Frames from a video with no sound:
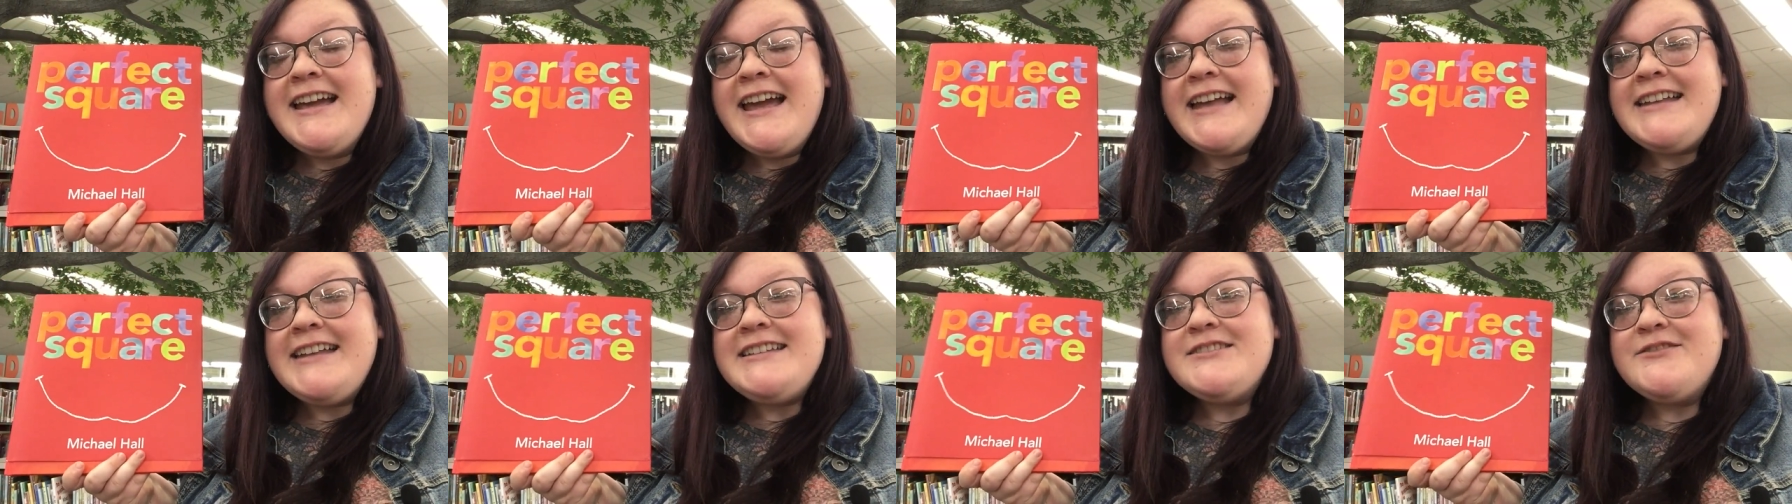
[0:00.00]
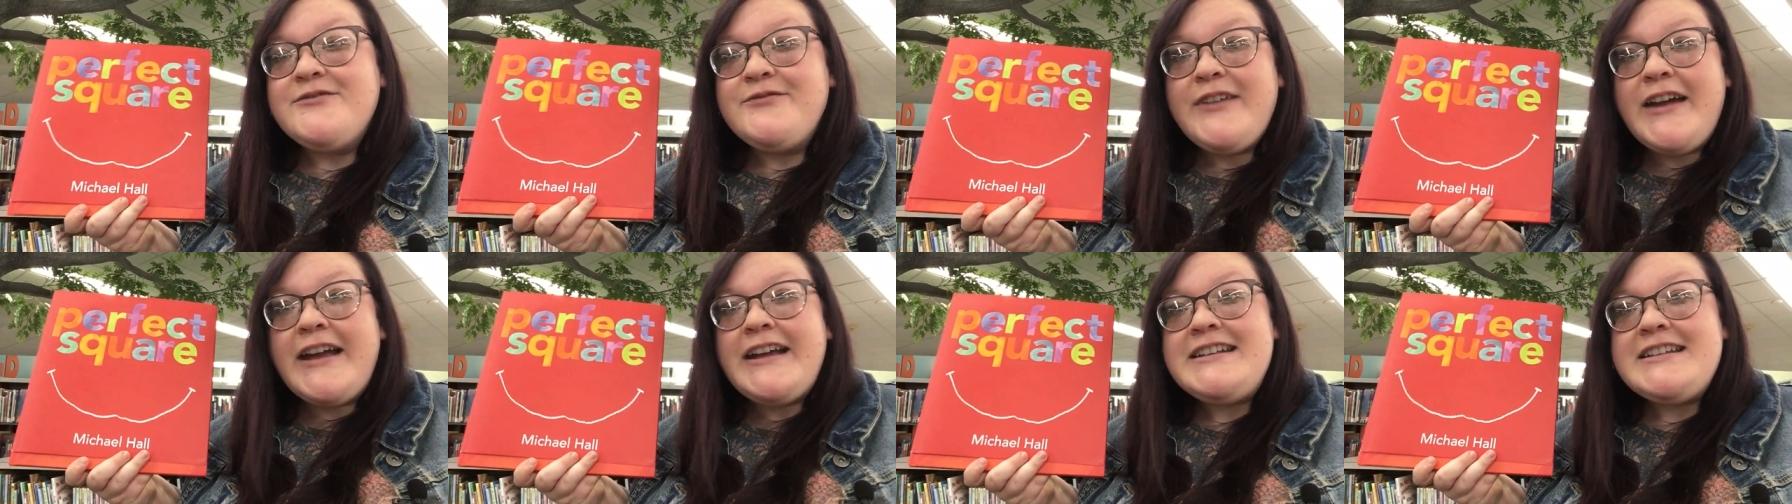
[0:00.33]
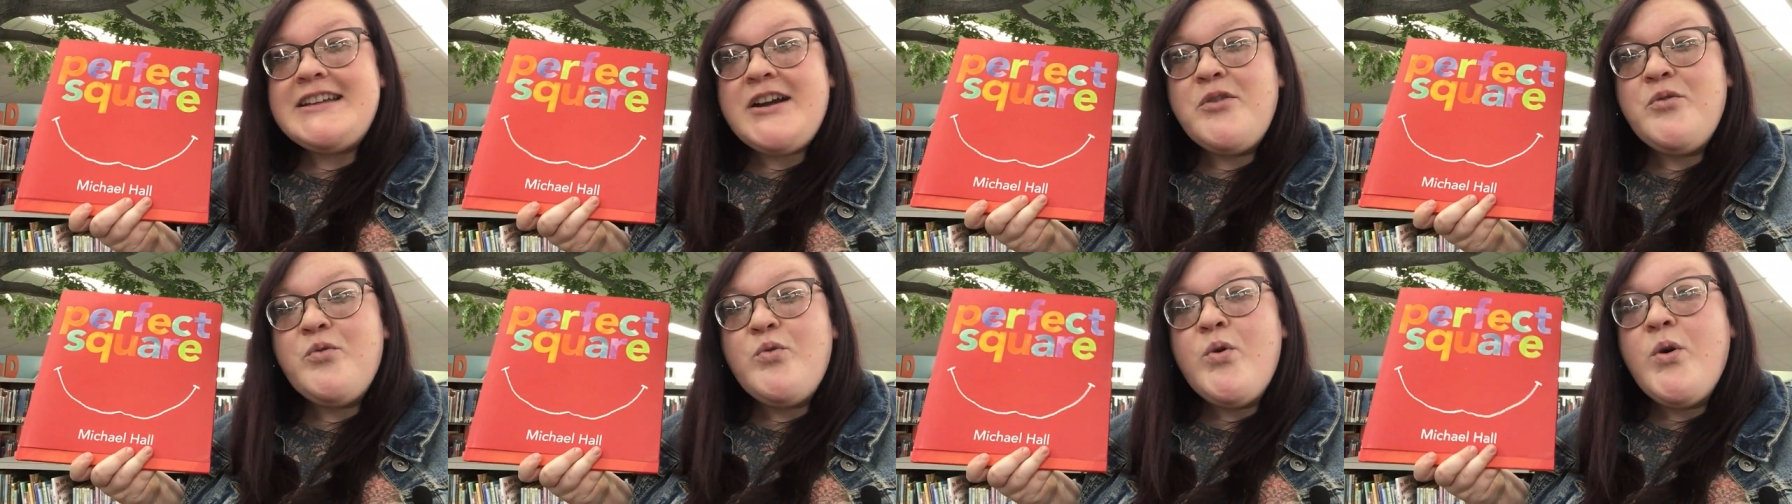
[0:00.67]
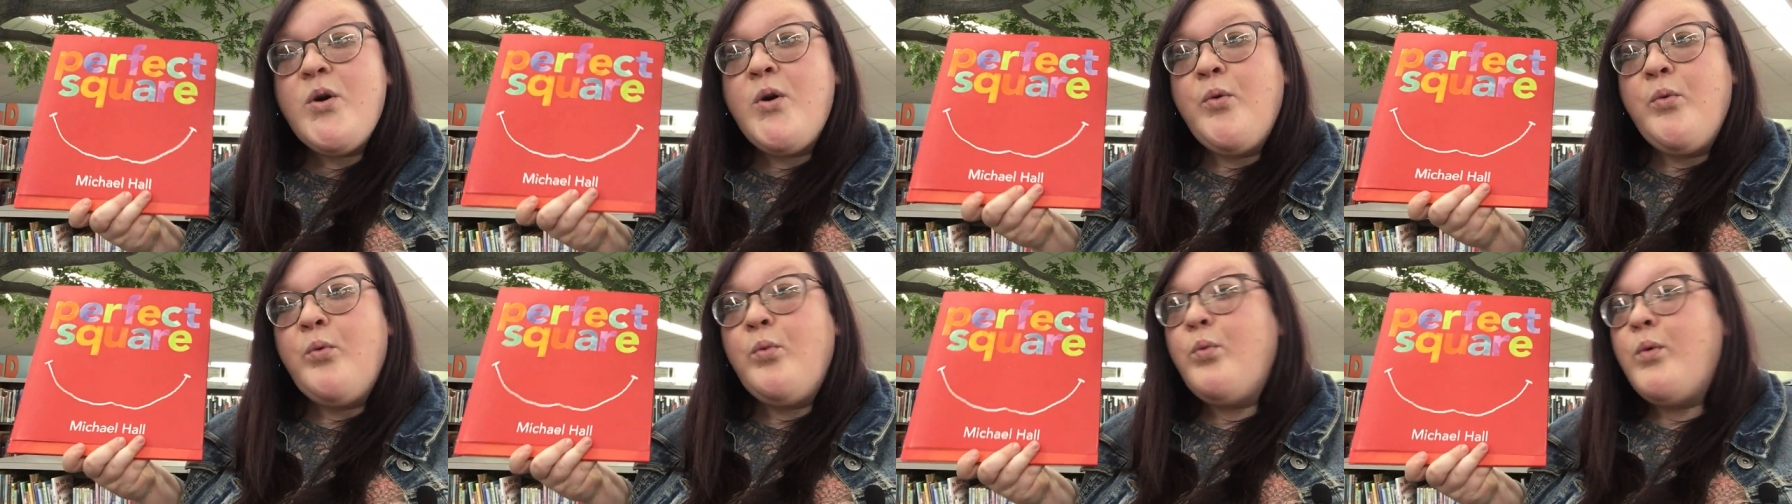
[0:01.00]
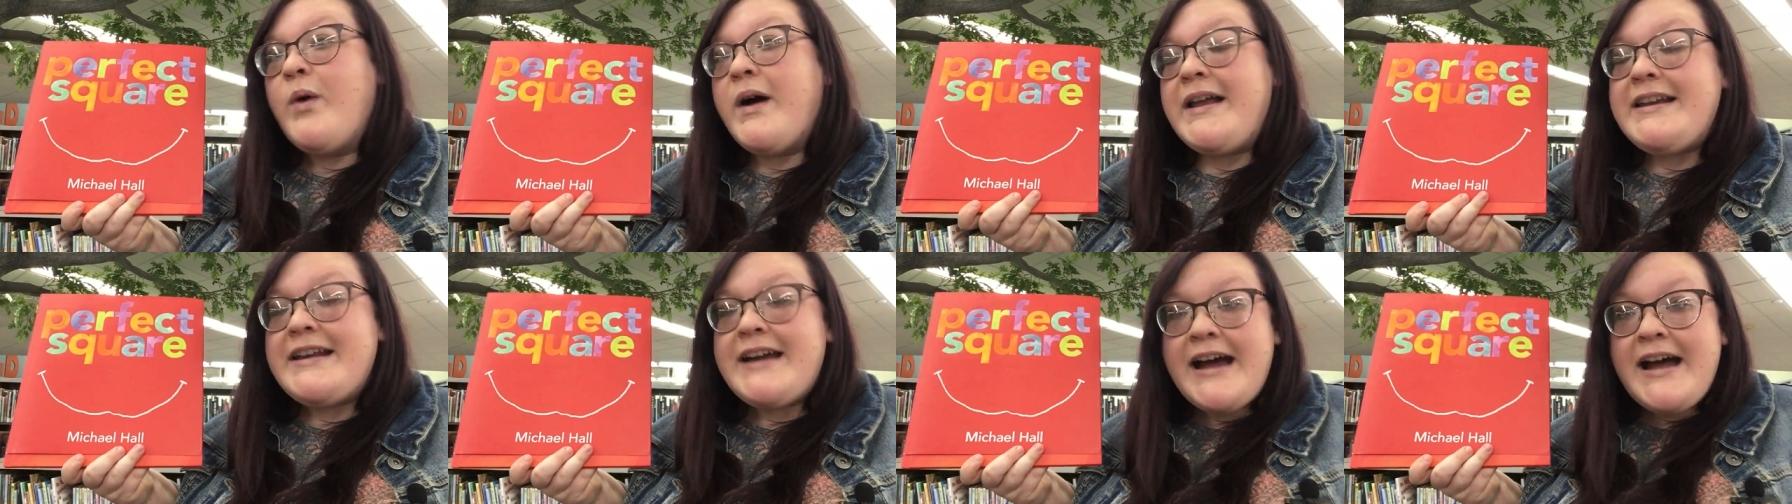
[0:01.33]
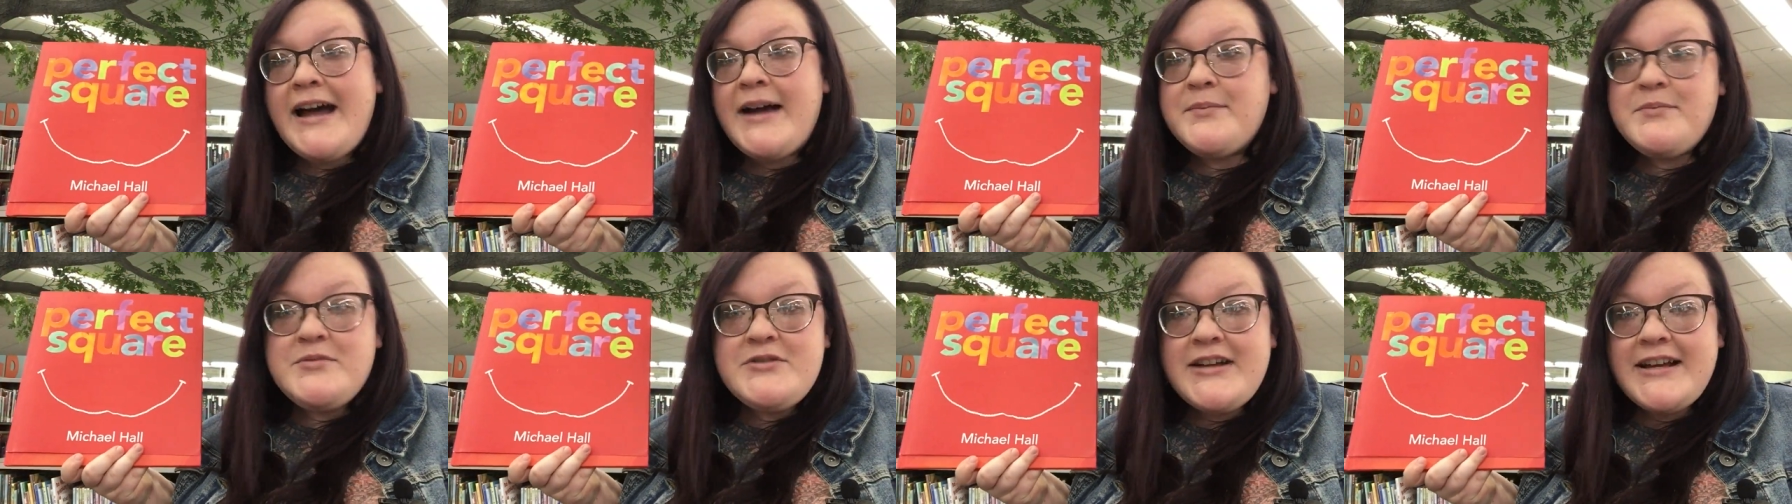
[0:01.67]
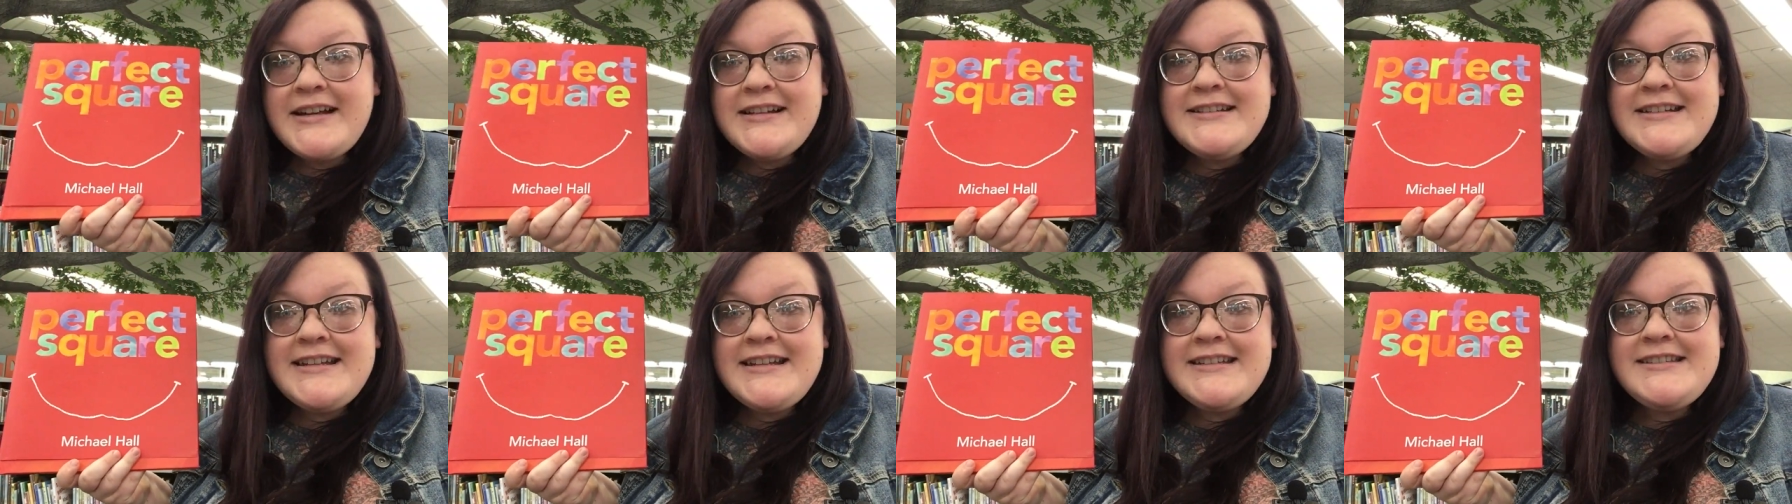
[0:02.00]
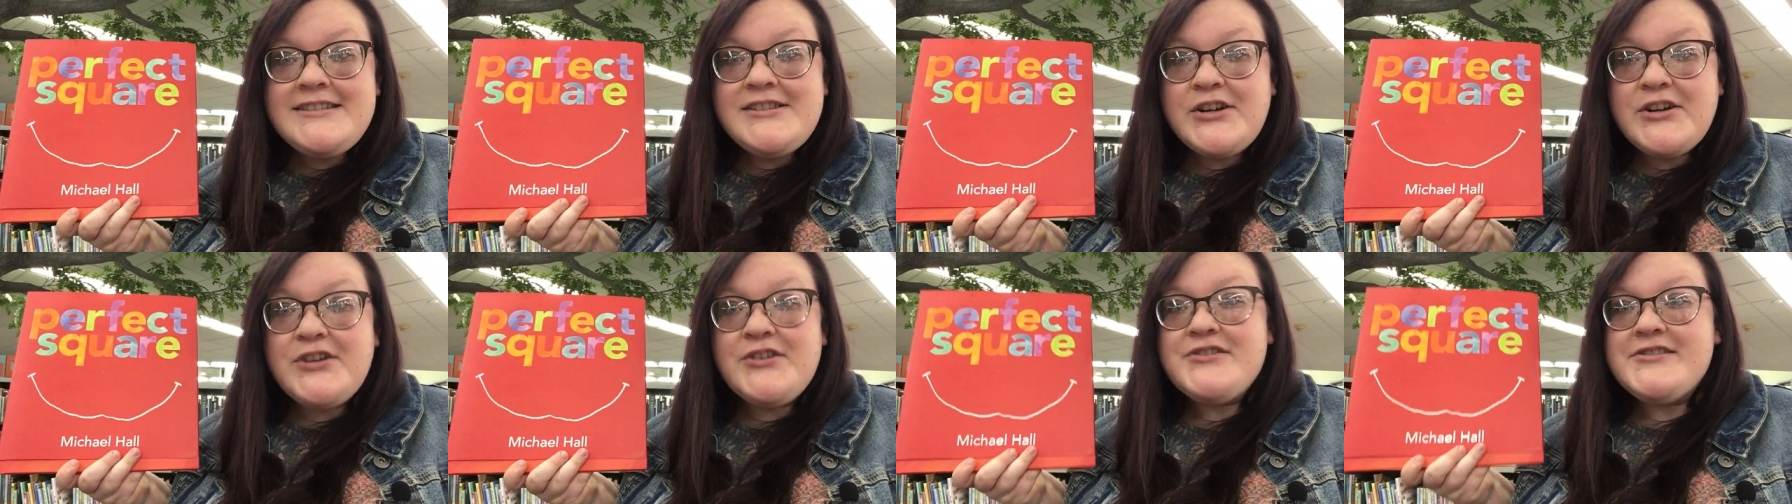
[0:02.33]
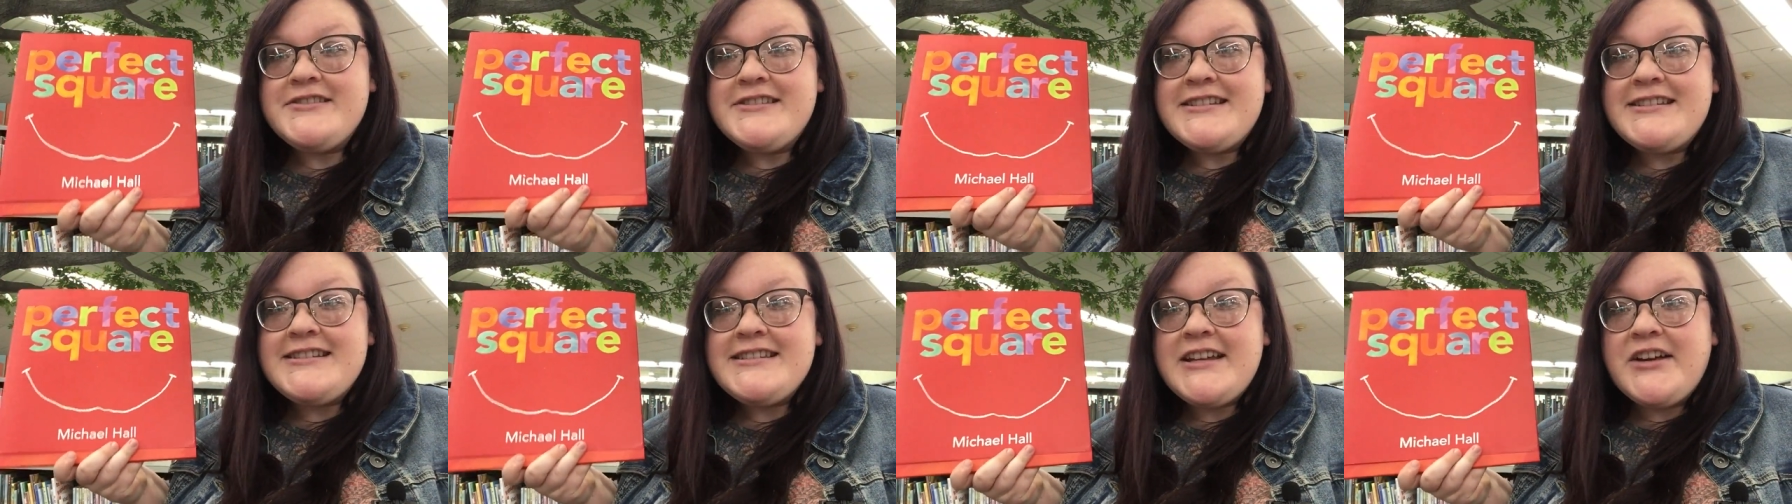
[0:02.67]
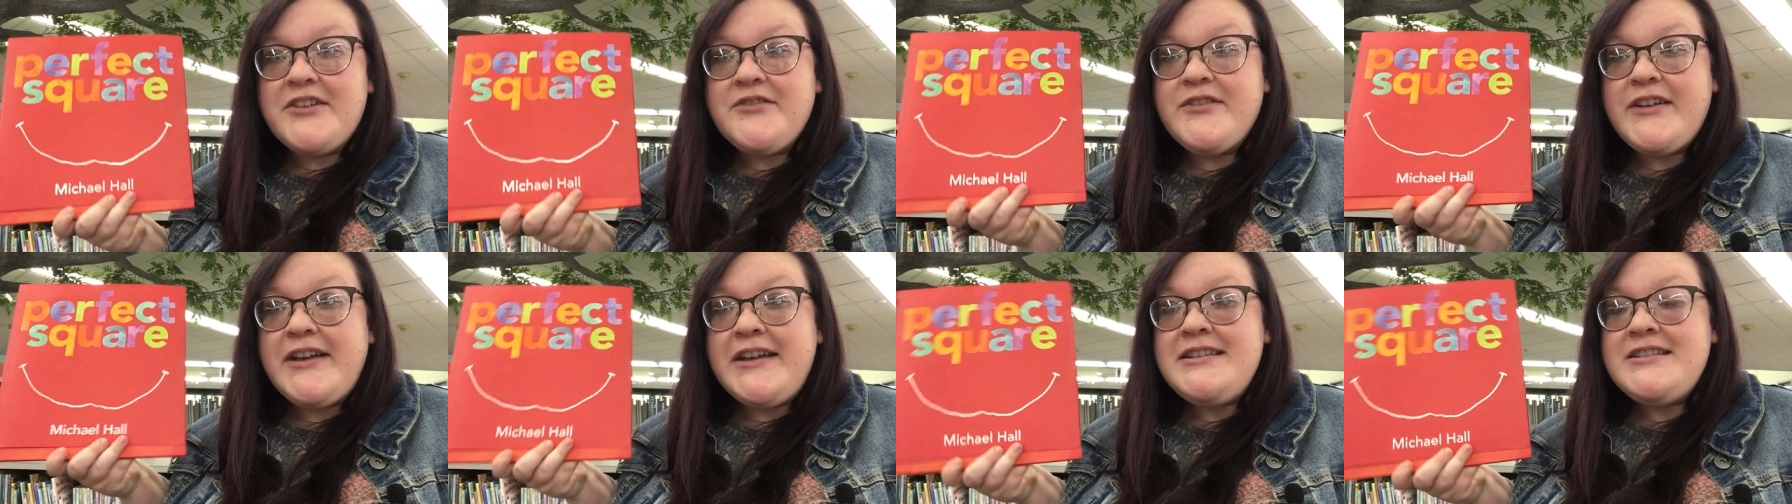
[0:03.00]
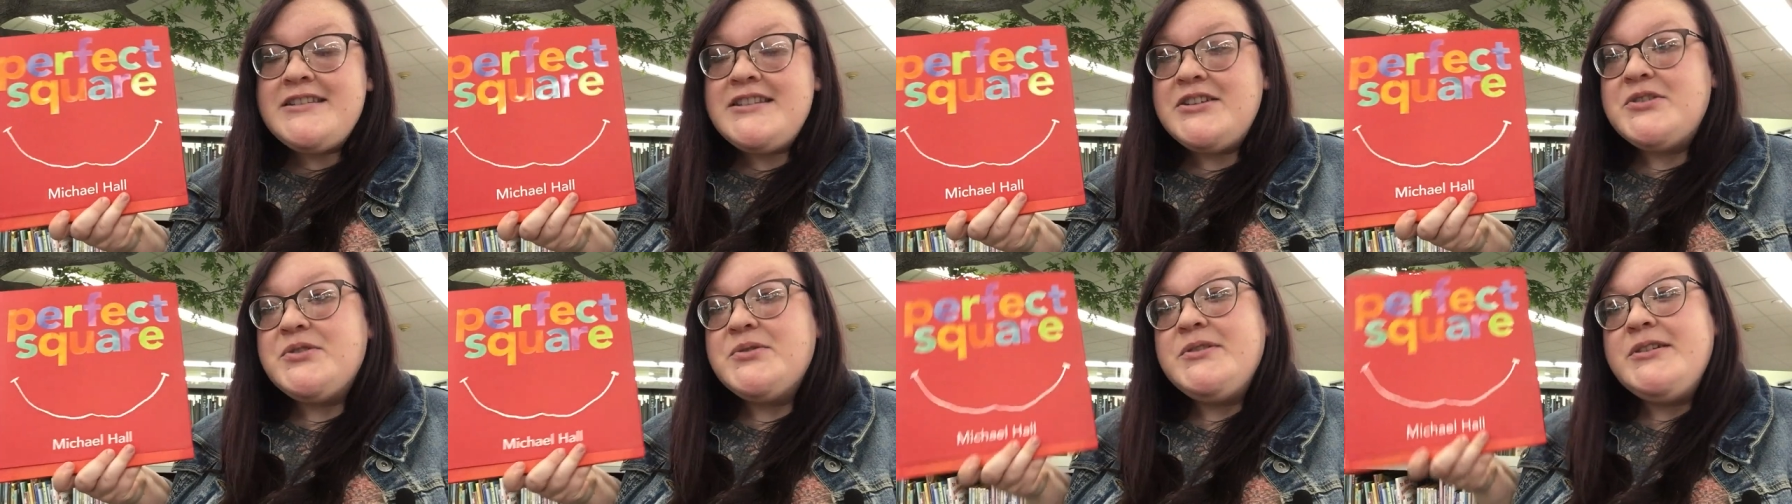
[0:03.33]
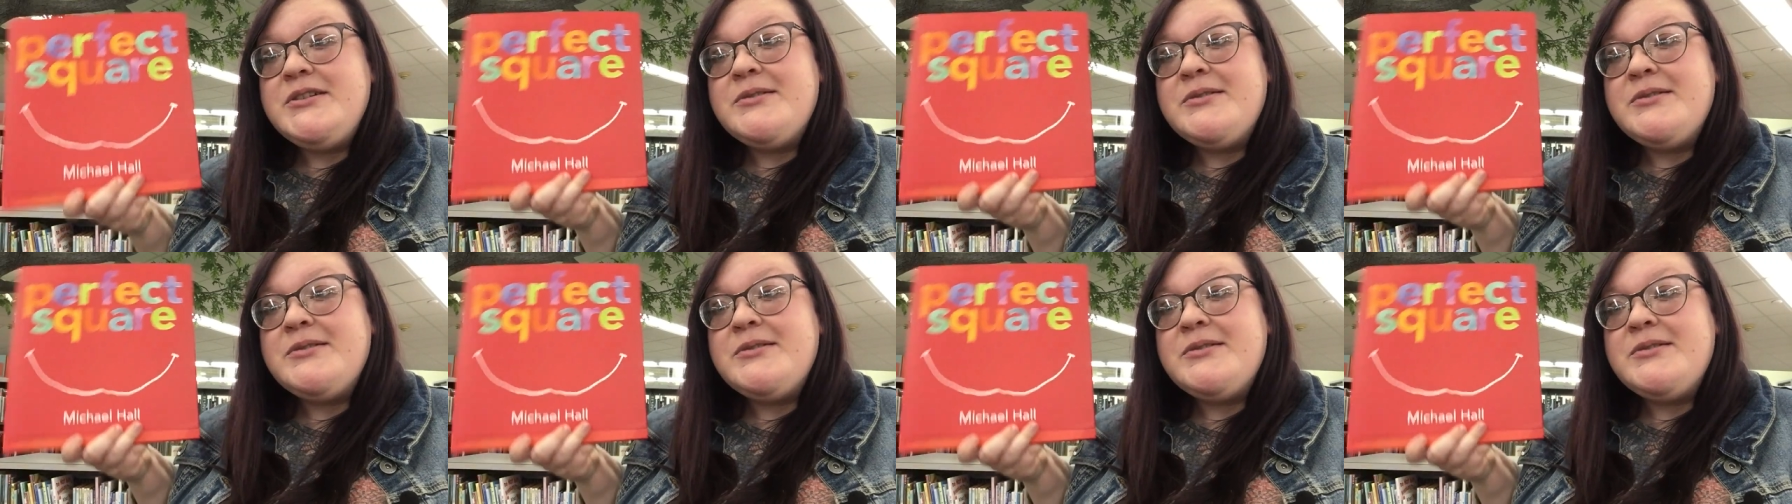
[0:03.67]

and to find out what object it turns itself into,